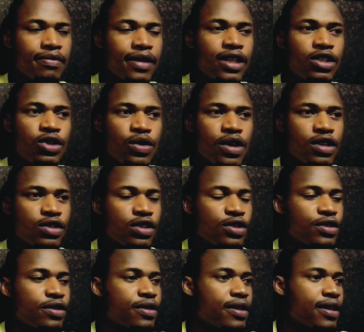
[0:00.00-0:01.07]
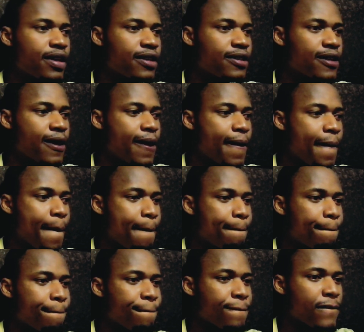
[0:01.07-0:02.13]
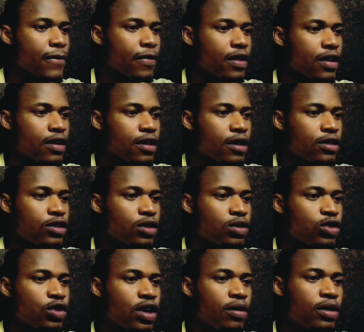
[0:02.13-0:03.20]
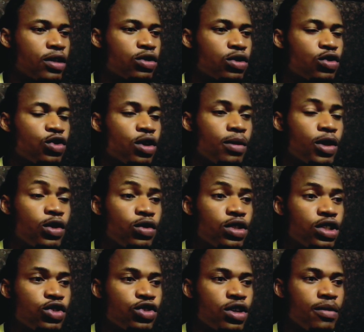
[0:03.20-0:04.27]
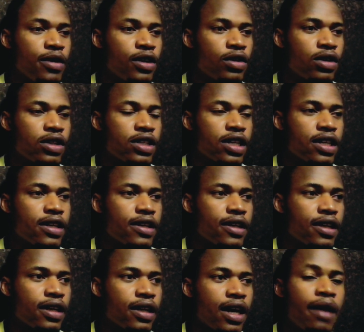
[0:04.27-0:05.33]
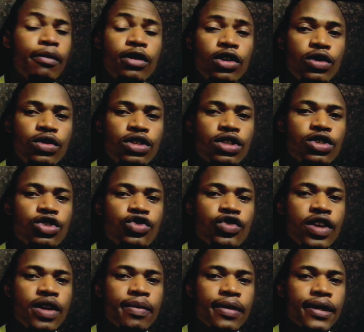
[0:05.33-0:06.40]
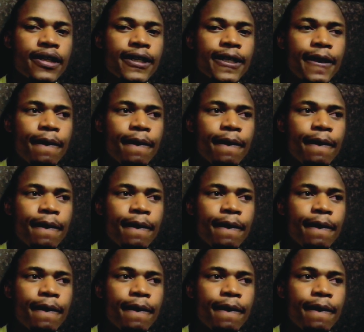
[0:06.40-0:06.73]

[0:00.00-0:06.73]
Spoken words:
by doing certain things. So today I want to talk to you about lucid dreaming, because I'm a lucid dreamer.